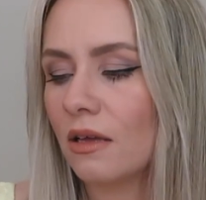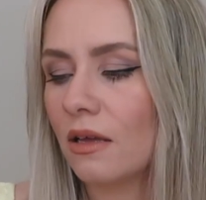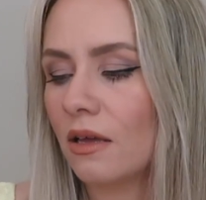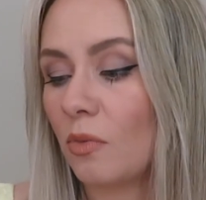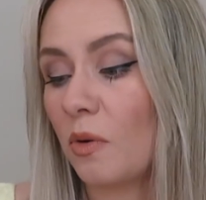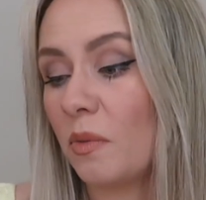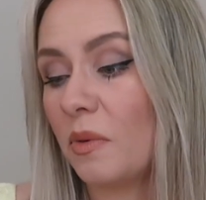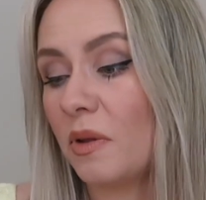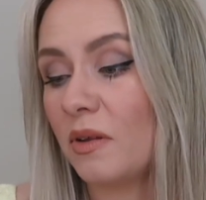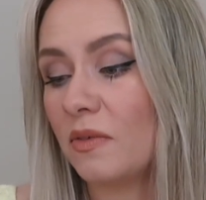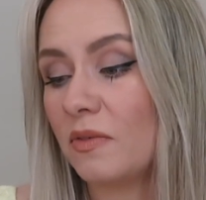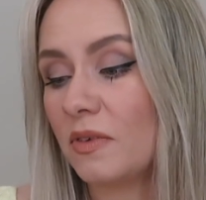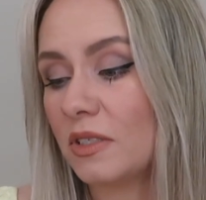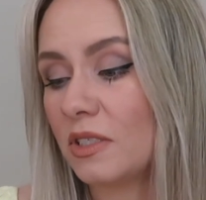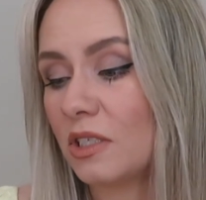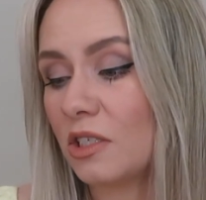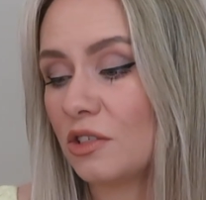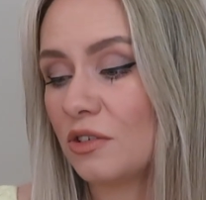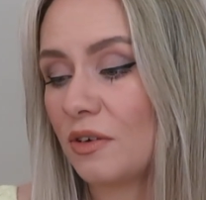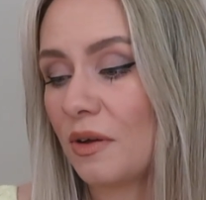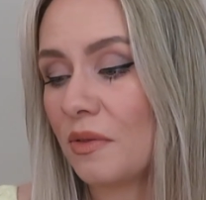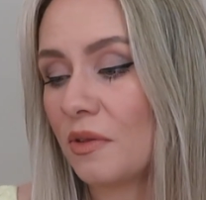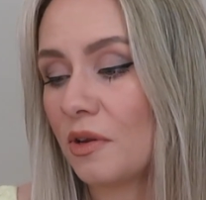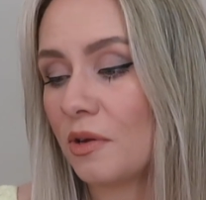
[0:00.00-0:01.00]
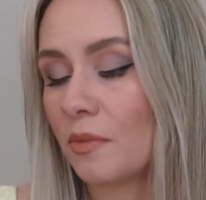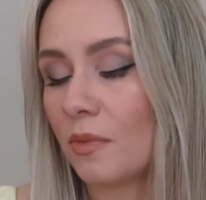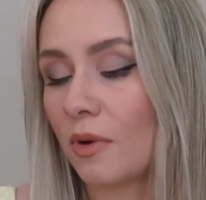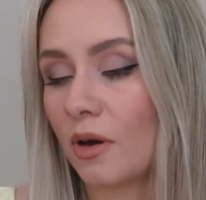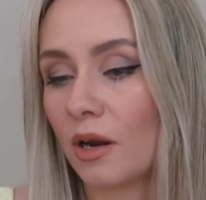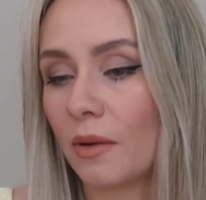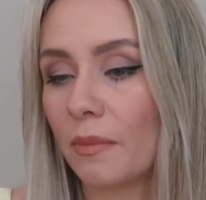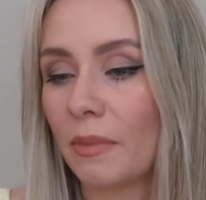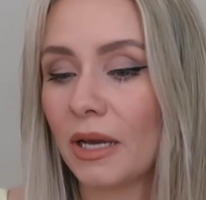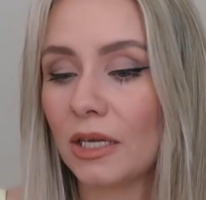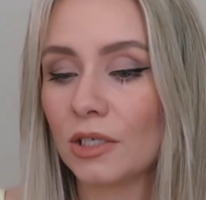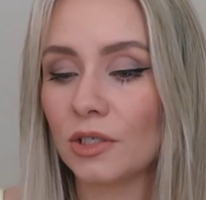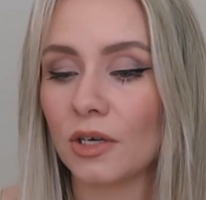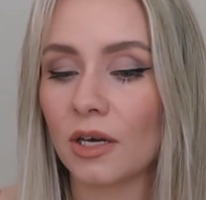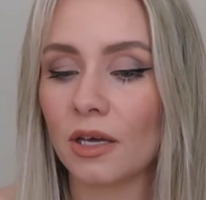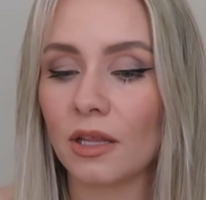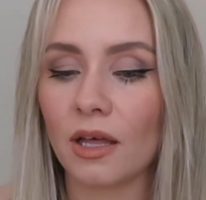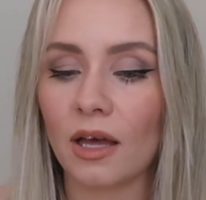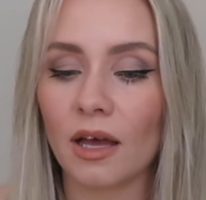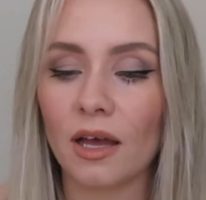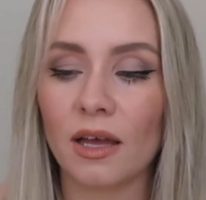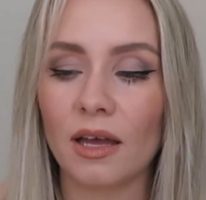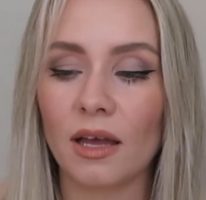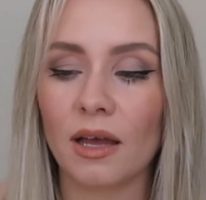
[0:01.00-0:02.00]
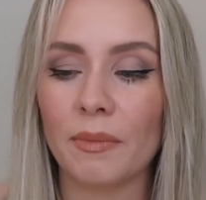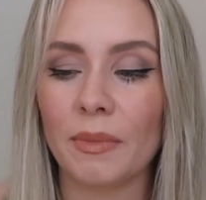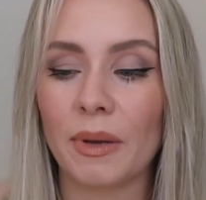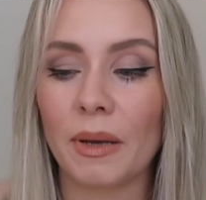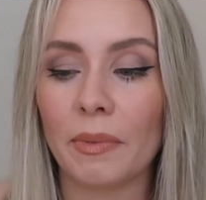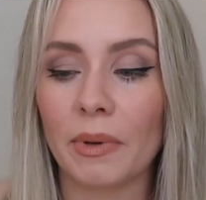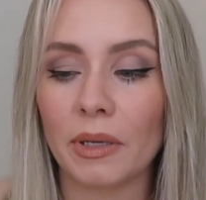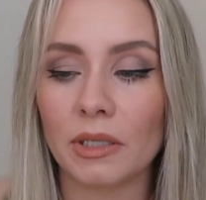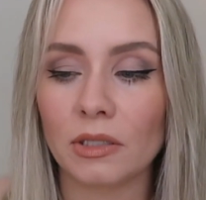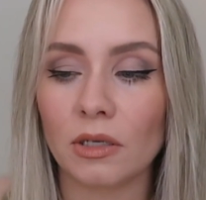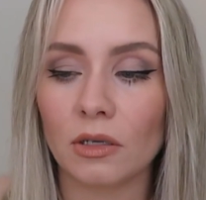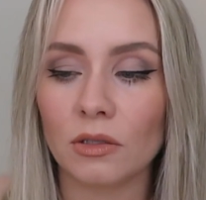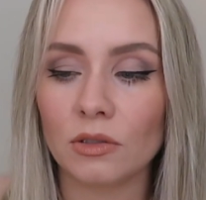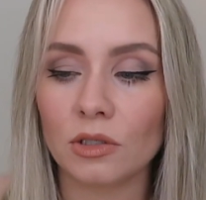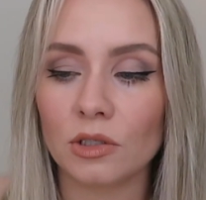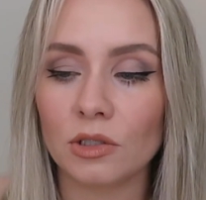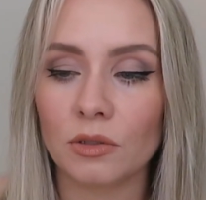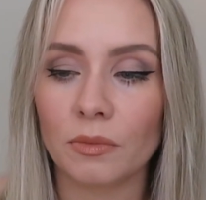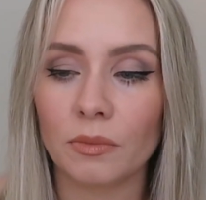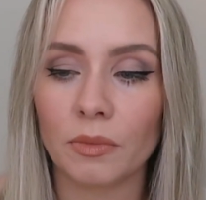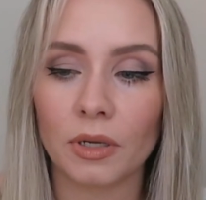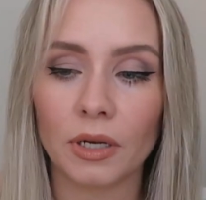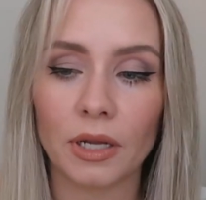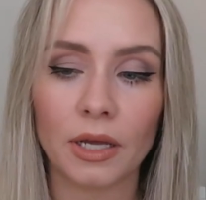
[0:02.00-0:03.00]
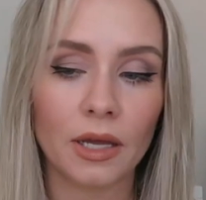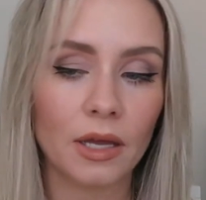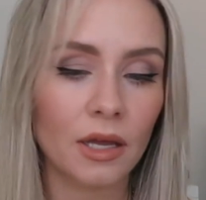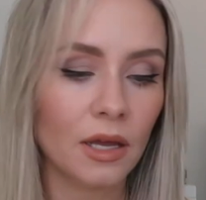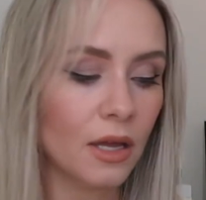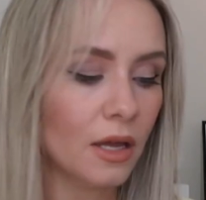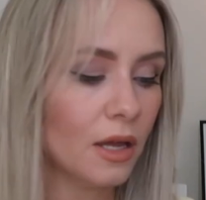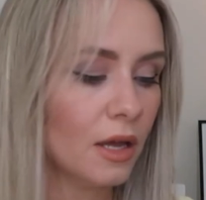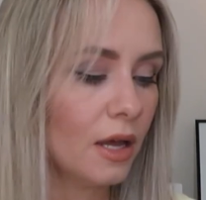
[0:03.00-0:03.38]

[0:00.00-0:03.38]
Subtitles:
But I mean, if it's a strengthening one, I might try that. I might pass it on to somebody.